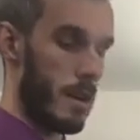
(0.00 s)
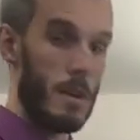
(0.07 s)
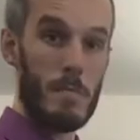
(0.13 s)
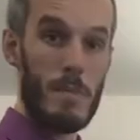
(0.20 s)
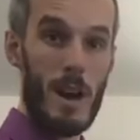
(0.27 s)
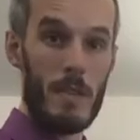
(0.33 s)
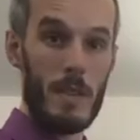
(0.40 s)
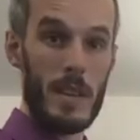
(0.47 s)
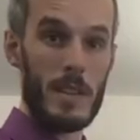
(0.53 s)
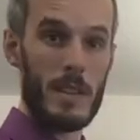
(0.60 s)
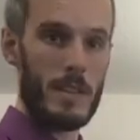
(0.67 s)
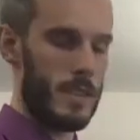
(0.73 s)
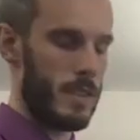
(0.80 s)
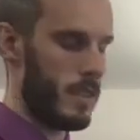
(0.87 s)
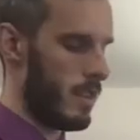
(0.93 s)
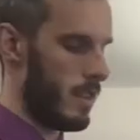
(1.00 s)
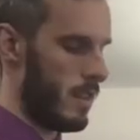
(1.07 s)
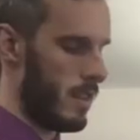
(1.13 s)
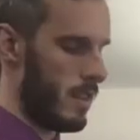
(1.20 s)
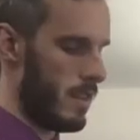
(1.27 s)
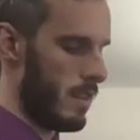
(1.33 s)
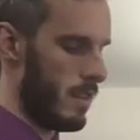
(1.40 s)
pelvis,
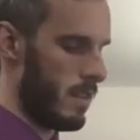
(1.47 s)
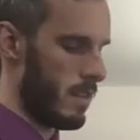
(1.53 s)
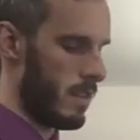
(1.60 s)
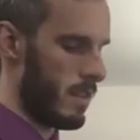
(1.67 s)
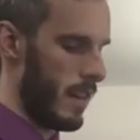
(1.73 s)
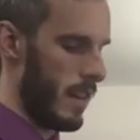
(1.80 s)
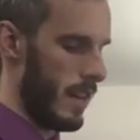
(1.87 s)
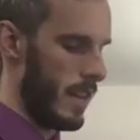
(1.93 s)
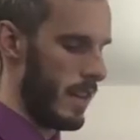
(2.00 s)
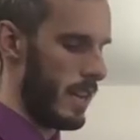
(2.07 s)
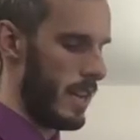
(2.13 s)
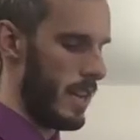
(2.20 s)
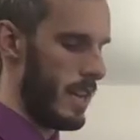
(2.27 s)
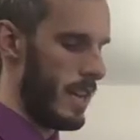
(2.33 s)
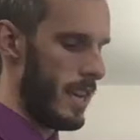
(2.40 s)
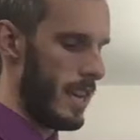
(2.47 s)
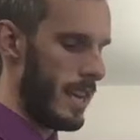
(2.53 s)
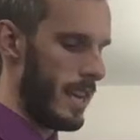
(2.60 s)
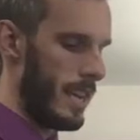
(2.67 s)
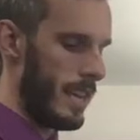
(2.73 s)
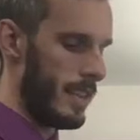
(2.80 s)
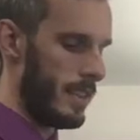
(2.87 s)
okay,
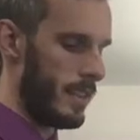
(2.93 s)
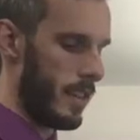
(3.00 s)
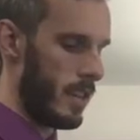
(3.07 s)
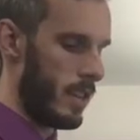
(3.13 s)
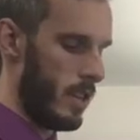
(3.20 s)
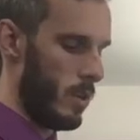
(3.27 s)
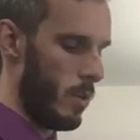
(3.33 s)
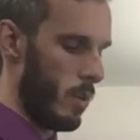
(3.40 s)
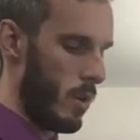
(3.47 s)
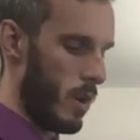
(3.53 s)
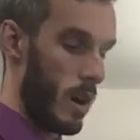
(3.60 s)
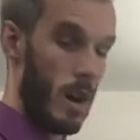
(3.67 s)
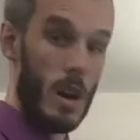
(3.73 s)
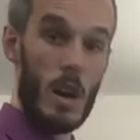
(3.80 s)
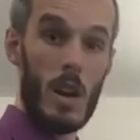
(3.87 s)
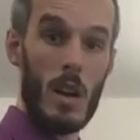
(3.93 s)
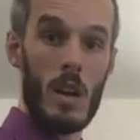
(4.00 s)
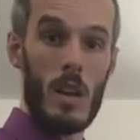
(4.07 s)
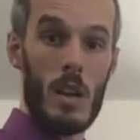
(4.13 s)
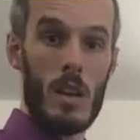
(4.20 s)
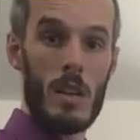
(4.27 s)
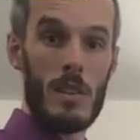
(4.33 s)
is your
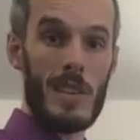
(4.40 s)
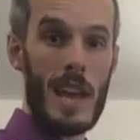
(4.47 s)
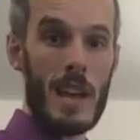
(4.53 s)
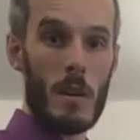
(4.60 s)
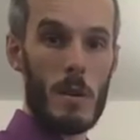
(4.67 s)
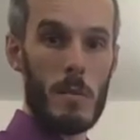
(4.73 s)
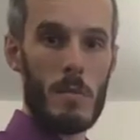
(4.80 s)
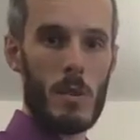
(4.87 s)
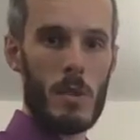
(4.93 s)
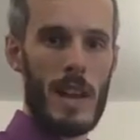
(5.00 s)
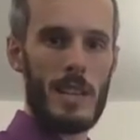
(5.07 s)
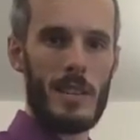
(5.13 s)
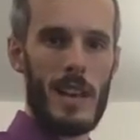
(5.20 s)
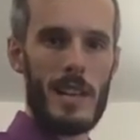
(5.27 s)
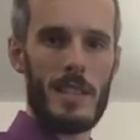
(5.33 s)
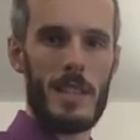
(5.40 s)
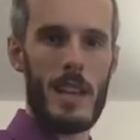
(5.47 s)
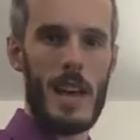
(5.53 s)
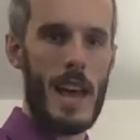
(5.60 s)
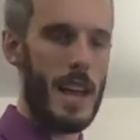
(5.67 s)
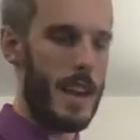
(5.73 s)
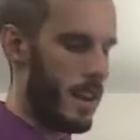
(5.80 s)
sacrum. Okay, so that's the
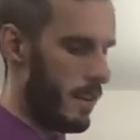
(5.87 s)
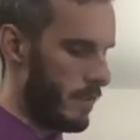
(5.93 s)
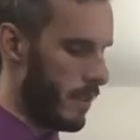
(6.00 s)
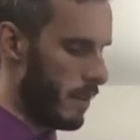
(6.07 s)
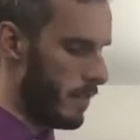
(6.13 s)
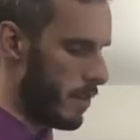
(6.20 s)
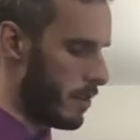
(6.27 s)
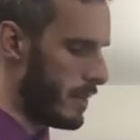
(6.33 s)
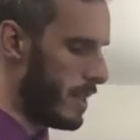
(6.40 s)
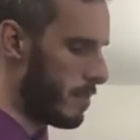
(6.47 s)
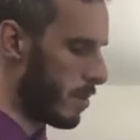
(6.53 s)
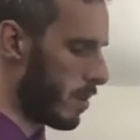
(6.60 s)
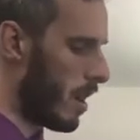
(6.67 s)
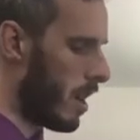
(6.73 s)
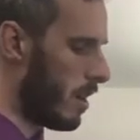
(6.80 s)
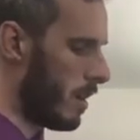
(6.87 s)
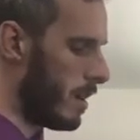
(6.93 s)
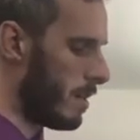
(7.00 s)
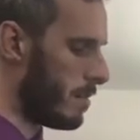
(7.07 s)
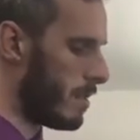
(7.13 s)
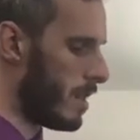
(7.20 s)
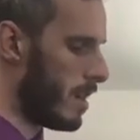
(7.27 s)
end of your vertebral
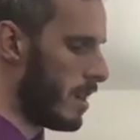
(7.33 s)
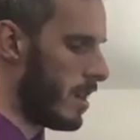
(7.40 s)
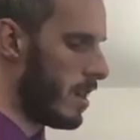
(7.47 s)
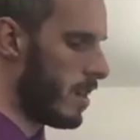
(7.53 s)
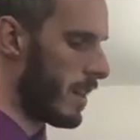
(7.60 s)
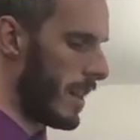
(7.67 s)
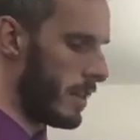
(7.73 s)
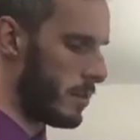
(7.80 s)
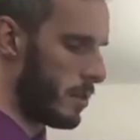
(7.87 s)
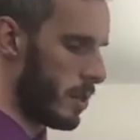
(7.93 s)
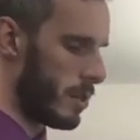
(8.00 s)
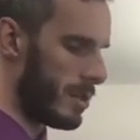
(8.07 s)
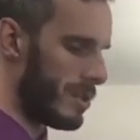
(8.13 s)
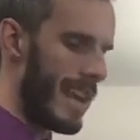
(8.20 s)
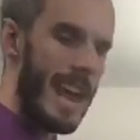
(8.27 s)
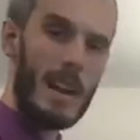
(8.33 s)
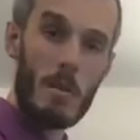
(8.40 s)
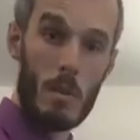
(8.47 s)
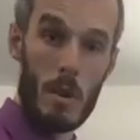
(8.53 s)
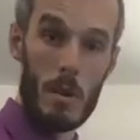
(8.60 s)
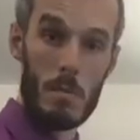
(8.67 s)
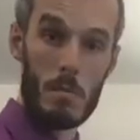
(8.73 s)
column. Okay, so your
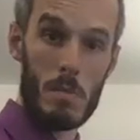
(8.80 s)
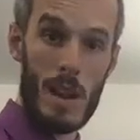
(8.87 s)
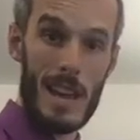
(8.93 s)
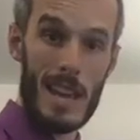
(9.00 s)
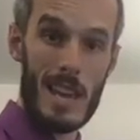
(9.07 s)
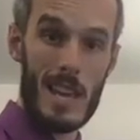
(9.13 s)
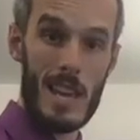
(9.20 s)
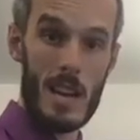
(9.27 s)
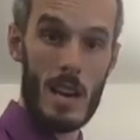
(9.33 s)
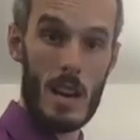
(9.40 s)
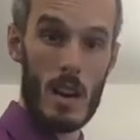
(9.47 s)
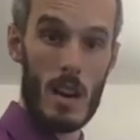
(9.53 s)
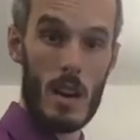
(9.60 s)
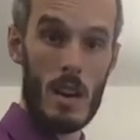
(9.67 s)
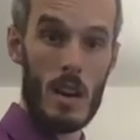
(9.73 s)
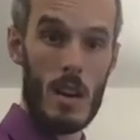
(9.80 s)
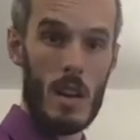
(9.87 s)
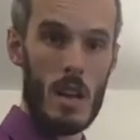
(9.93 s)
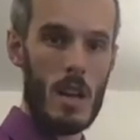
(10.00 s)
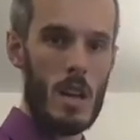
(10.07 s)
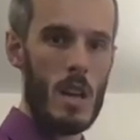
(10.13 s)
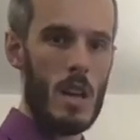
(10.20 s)
sacrum right here
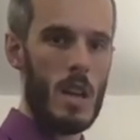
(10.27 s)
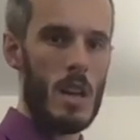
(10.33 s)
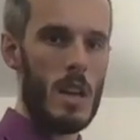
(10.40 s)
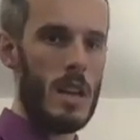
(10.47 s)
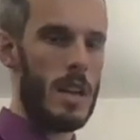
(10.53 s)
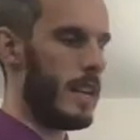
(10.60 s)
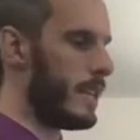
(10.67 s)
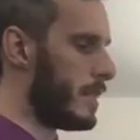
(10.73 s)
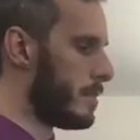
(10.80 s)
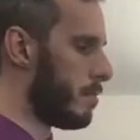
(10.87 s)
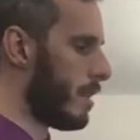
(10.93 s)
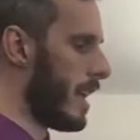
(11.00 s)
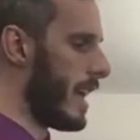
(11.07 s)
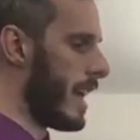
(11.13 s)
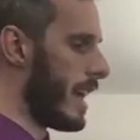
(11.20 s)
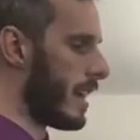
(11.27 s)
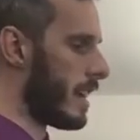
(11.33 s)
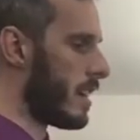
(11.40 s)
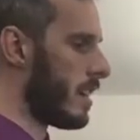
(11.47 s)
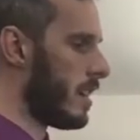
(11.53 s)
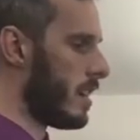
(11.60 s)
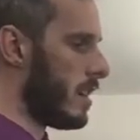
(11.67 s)
is
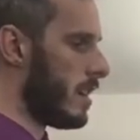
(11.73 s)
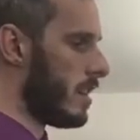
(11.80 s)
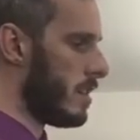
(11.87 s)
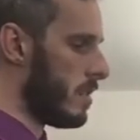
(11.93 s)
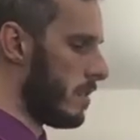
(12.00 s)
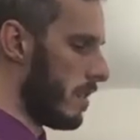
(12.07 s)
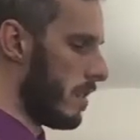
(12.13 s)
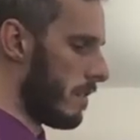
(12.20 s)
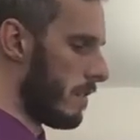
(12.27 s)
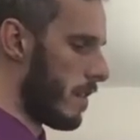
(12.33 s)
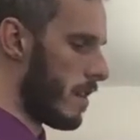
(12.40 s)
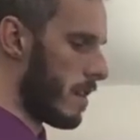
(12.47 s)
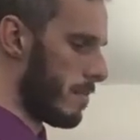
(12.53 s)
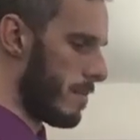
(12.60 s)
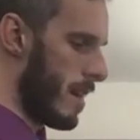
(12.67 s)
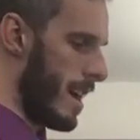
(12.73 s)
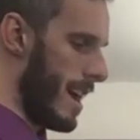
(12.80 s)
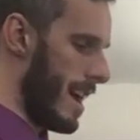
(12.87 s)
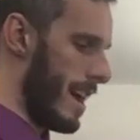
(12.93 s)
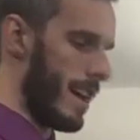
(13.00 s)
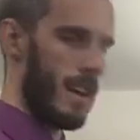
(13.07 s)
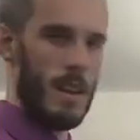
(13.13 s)
blank to your
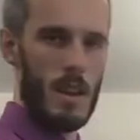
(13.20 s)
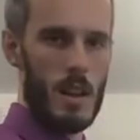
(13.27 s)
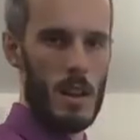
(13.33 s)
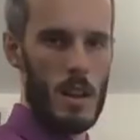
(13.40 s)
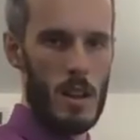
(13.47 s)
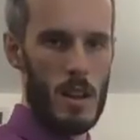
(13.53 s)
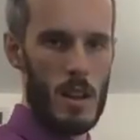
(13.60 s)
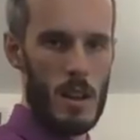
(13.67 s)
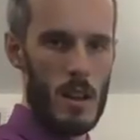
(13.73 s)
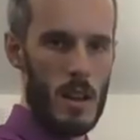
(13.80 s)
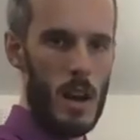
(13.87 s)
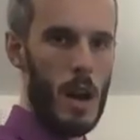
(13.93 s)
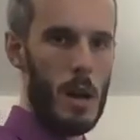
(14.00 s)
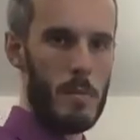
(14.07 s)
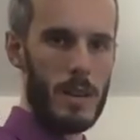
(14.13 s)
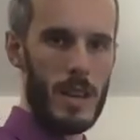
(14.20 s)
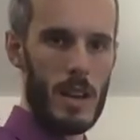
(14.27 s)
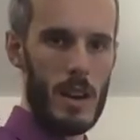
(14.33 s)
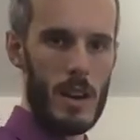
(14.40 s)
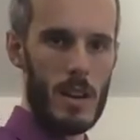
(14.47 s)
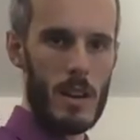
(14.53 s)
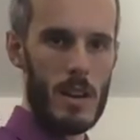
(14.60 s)
vertebrae up
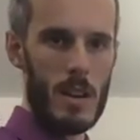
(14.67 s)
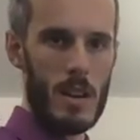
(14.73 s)
here,